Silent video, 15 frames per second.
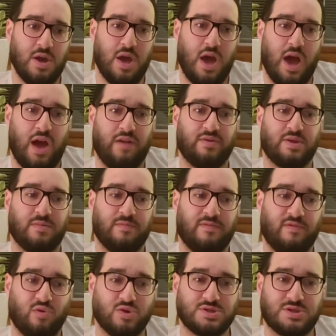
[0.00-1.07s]
having them
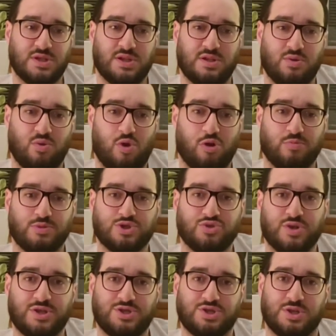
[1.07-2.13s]
forced into
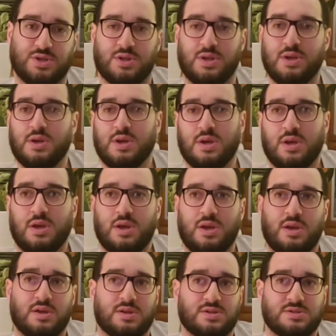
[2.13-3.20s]
arbitration
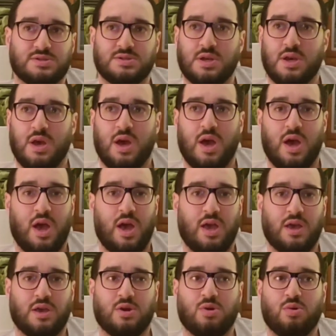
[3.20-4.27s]
is
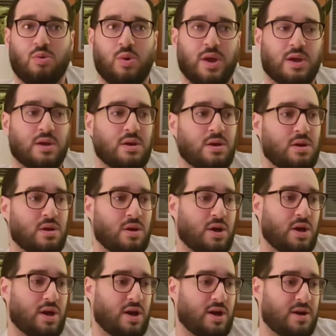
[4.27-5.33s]
a quick,
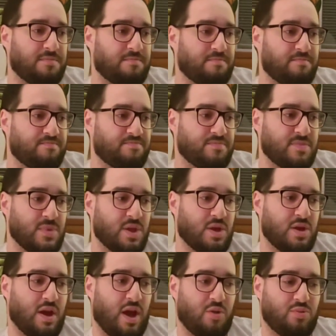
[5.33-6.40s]
I
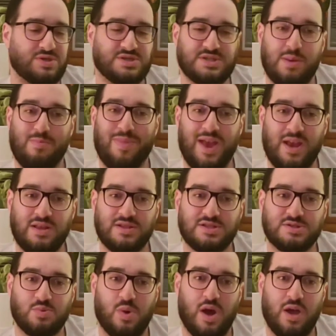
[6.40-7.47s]
wouldn't say
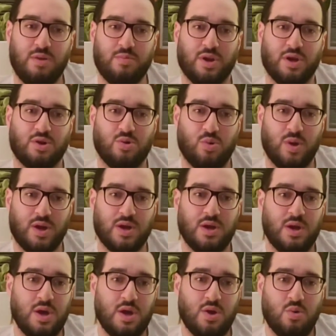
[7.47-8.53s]
painless way, but a quick
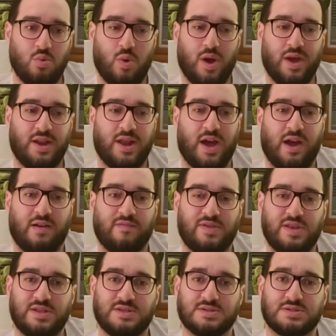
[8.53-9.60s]
way to have
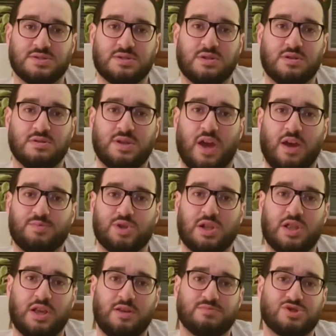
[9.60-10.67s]
these types of
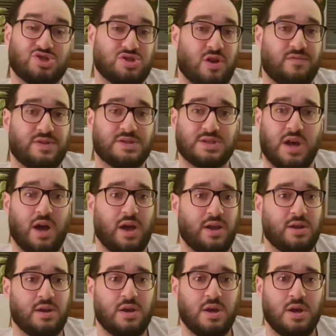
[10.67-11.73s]
claims shoved aside,
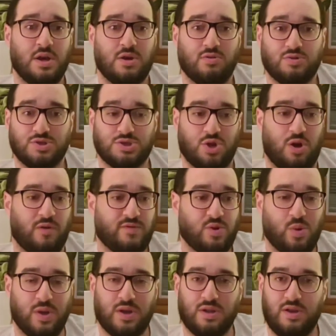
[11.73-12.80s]
resolved
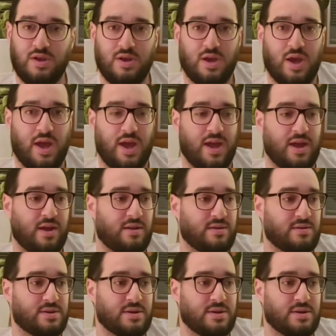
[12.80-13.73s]
quickly, and